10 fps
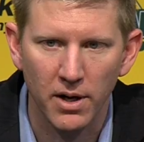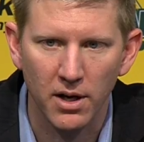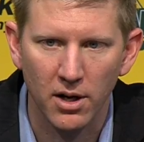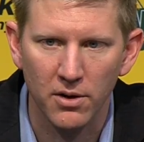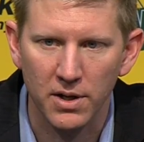ready
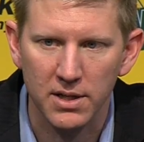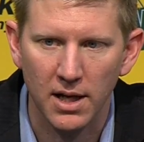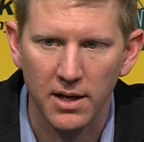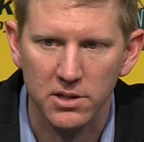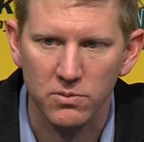to go and get
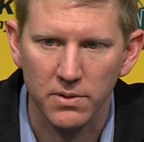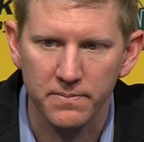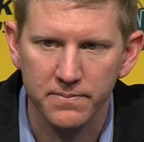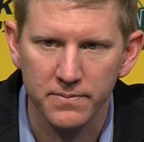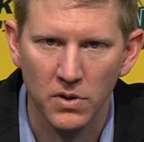that next one.
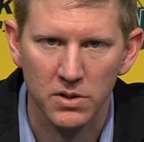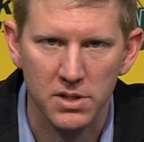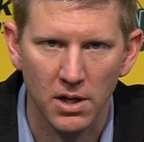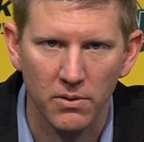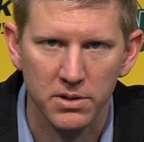I'll take your